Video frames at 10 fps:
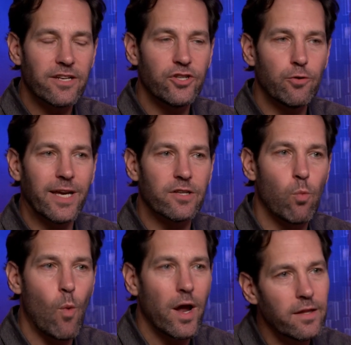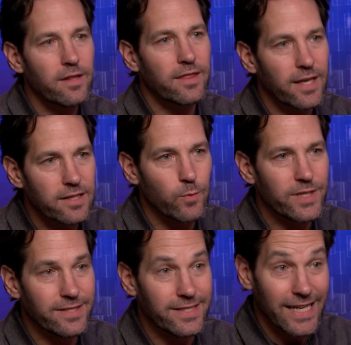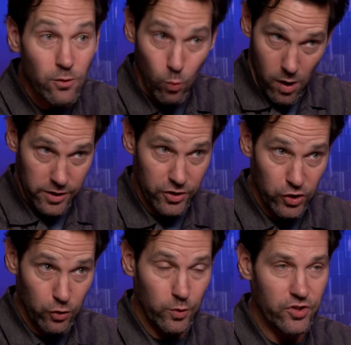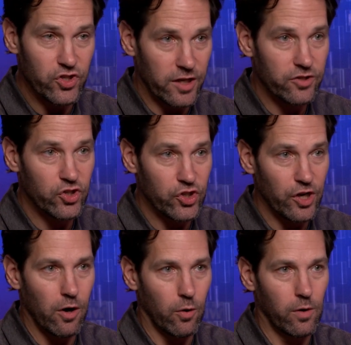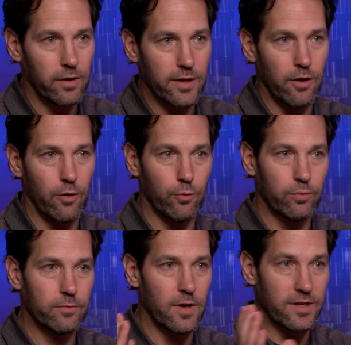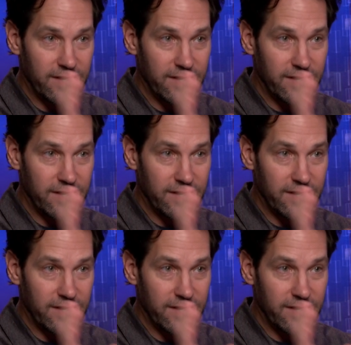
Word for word: to do because one of the things we didn't want to do was just show, you know, a